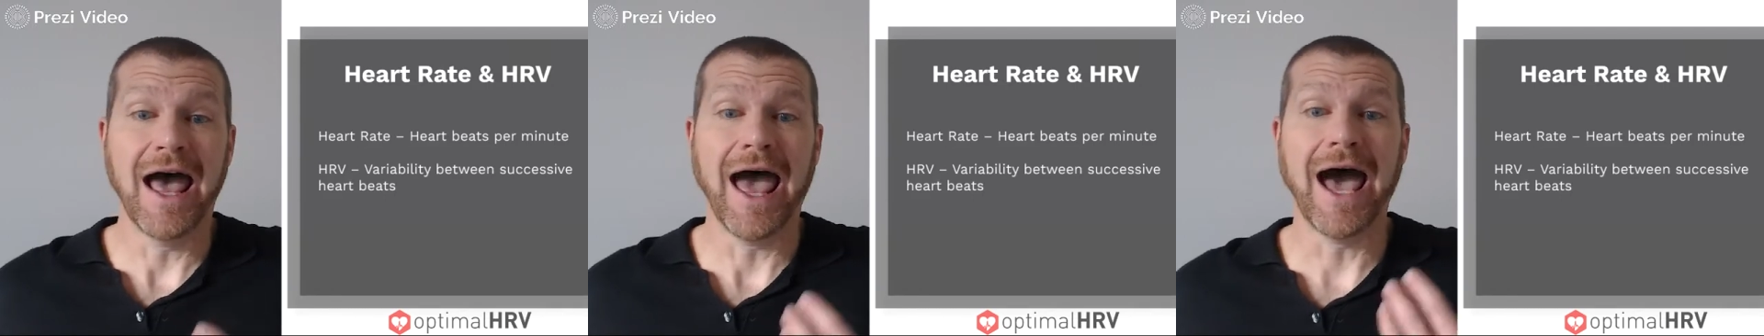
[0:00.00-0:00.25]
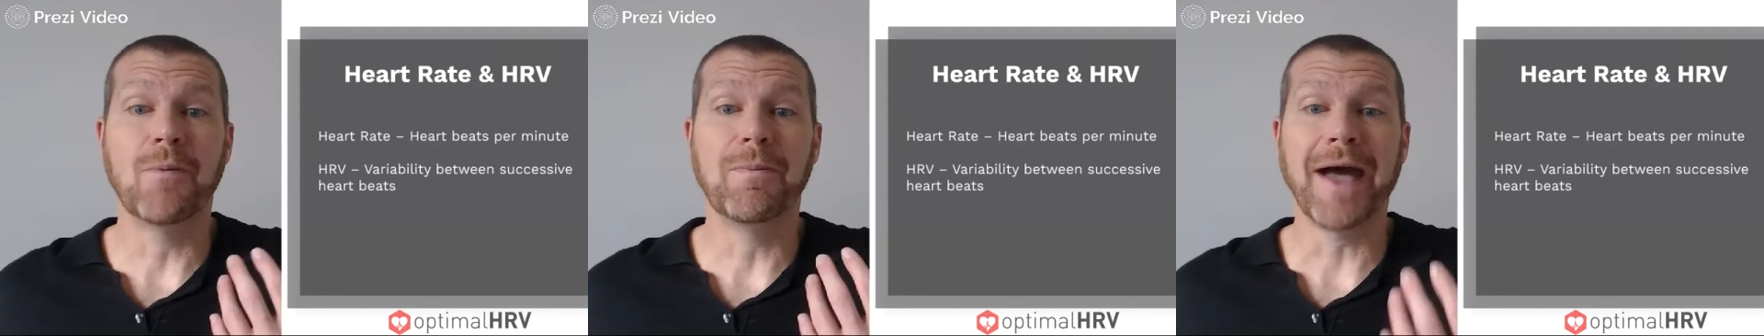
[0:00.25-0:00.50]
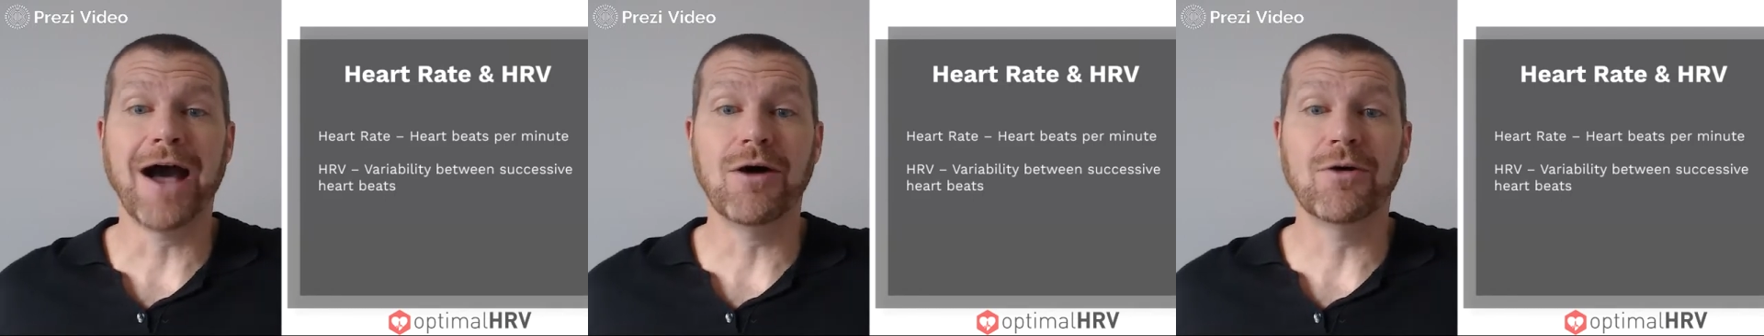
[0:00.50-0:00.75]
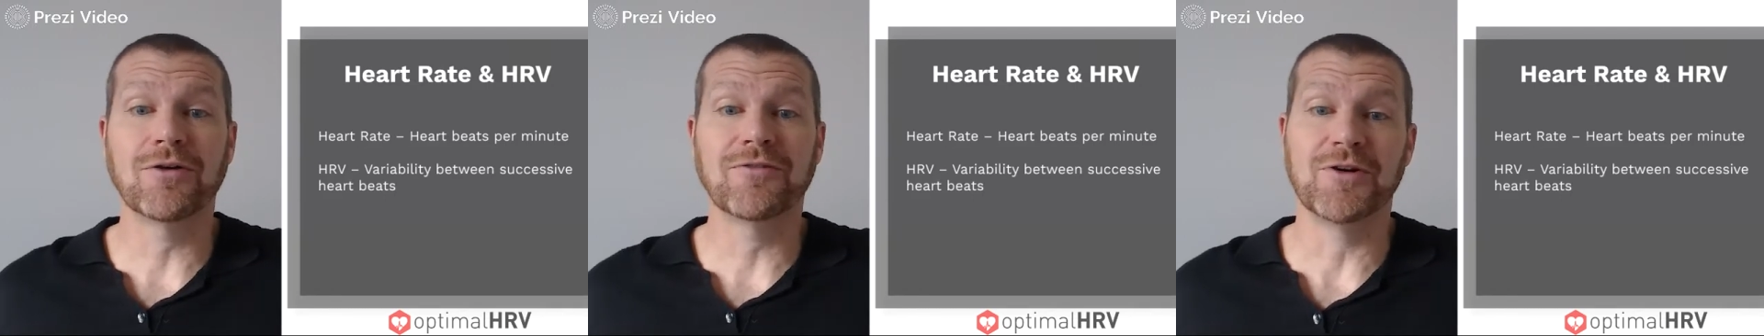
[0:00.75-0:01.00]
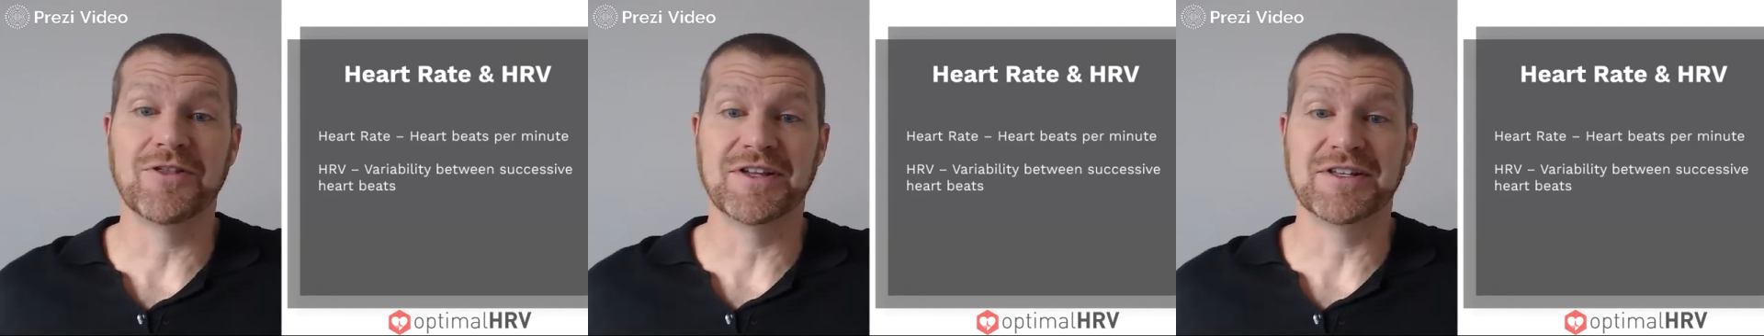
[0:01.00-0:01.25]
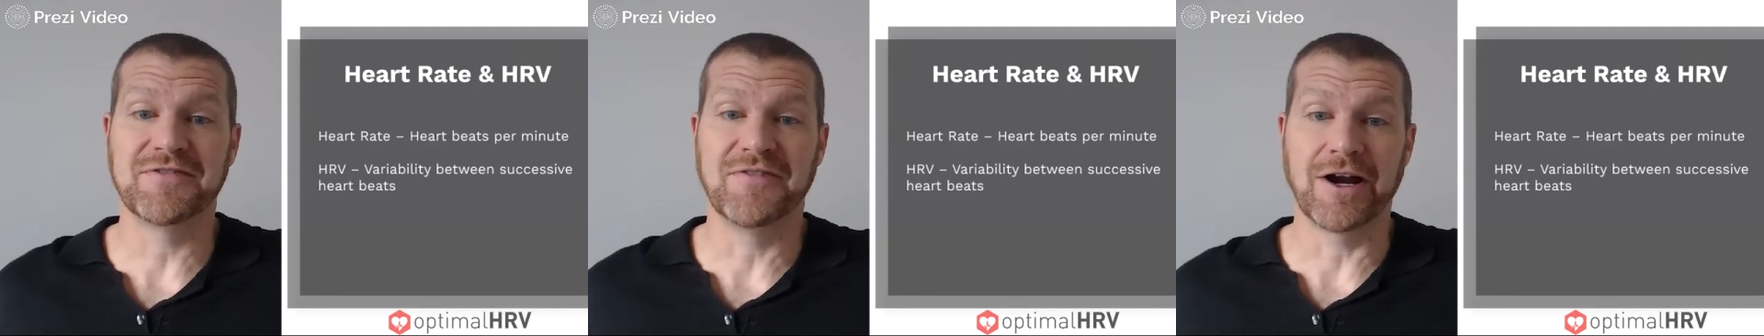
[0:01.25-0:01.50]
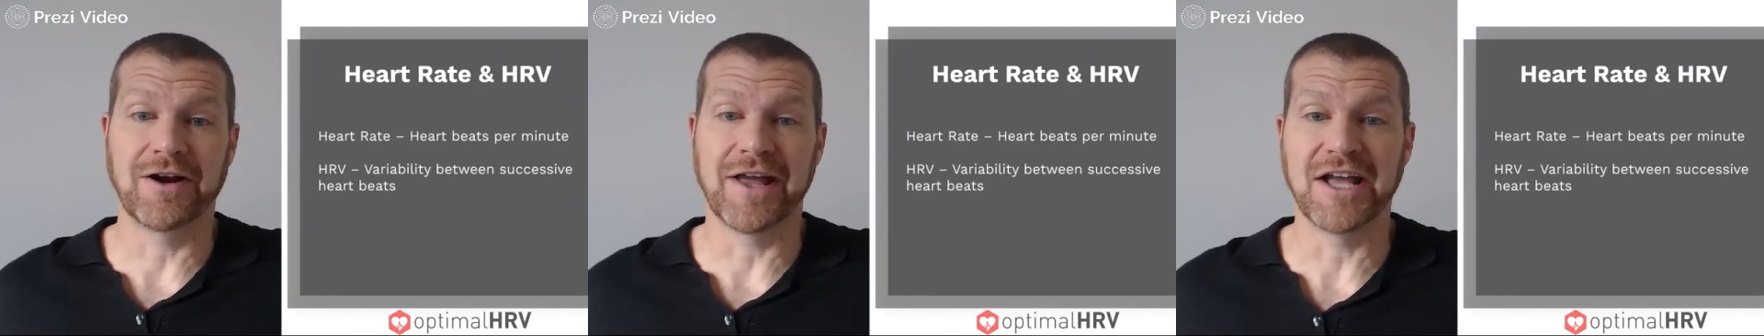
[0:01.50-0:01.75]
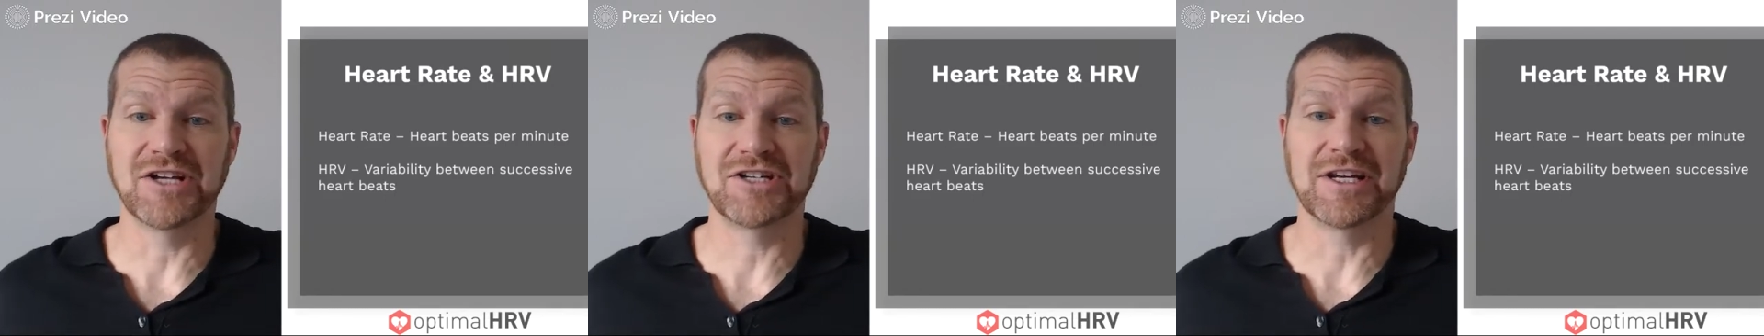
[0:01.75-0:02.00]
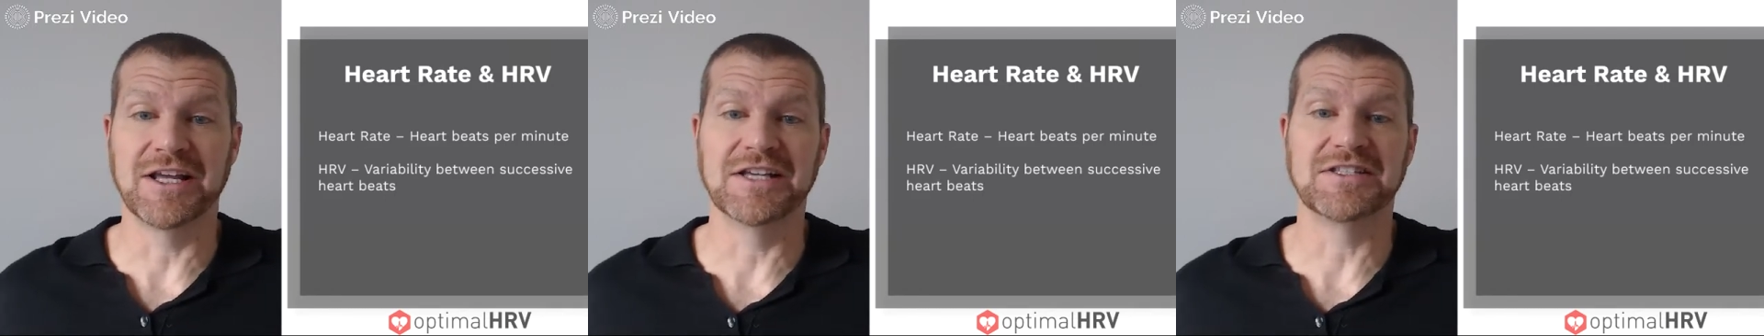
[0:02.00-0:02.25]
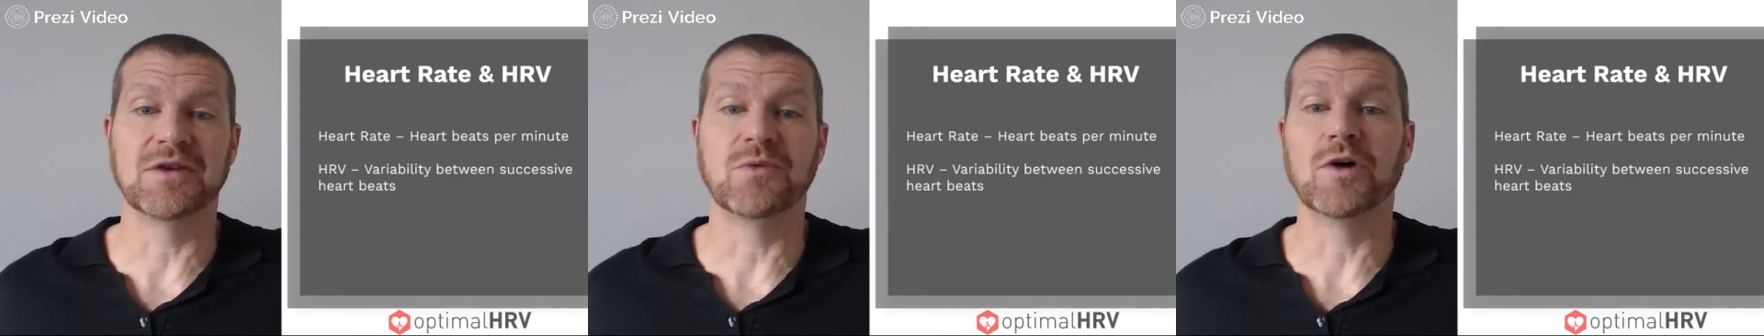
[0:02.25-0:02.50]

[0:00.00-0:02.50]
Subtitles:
how powerful this variation is